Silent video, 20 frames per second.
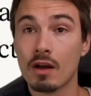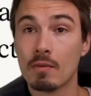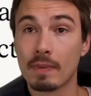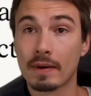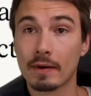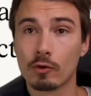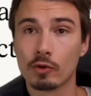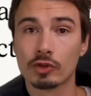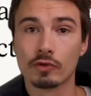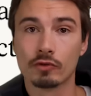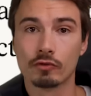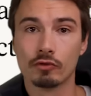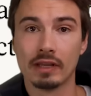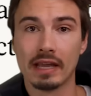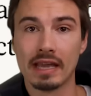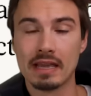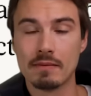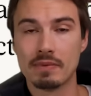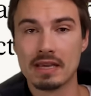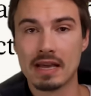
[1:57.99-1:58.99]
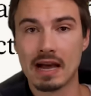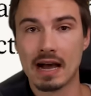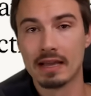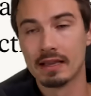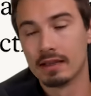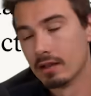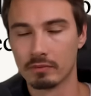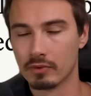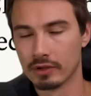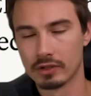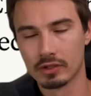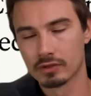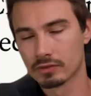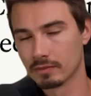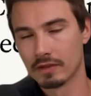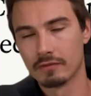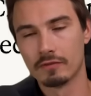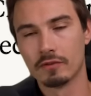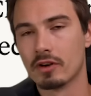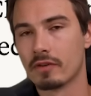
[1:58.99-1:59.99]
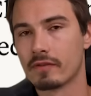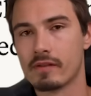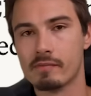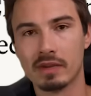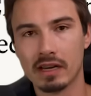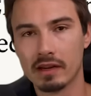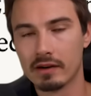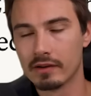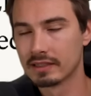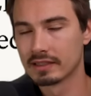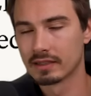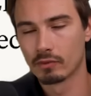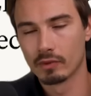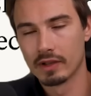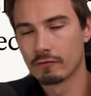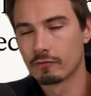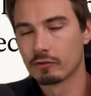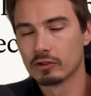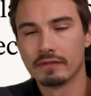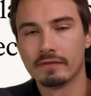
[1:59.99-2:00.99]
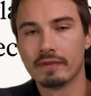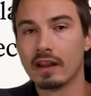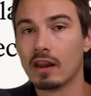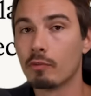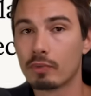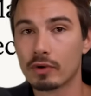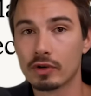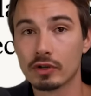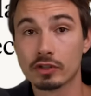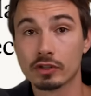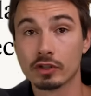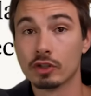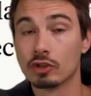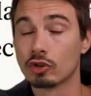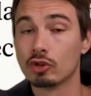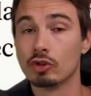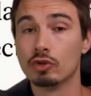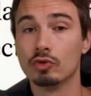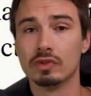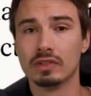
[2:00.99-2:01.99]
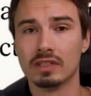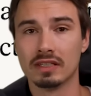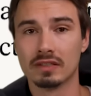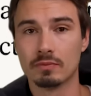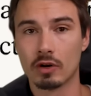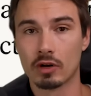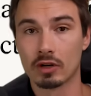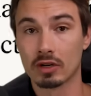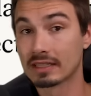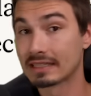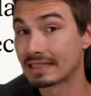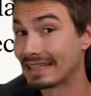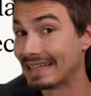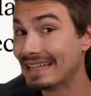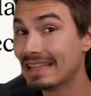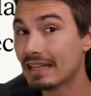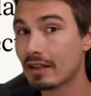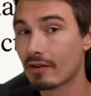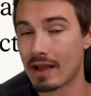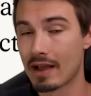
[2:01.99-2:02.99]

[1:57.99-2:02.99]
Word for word: but also through the API, which, if you're not familiar, is a way for developers to use these models in their